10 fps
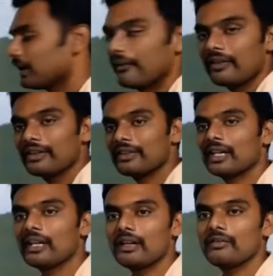Every
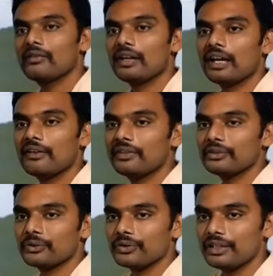cell will have
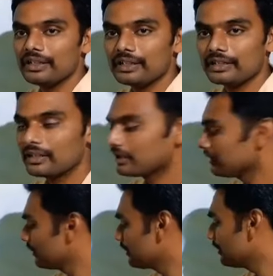its own internal
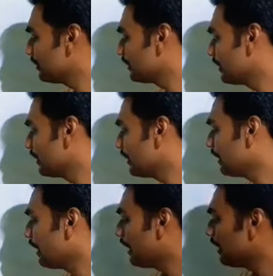resistance
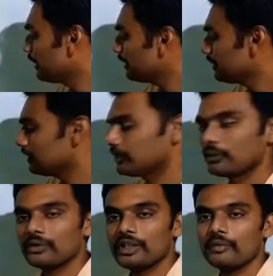and its
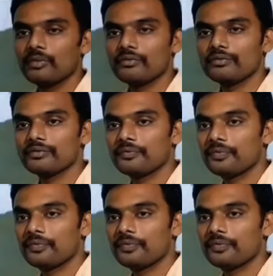own EMF.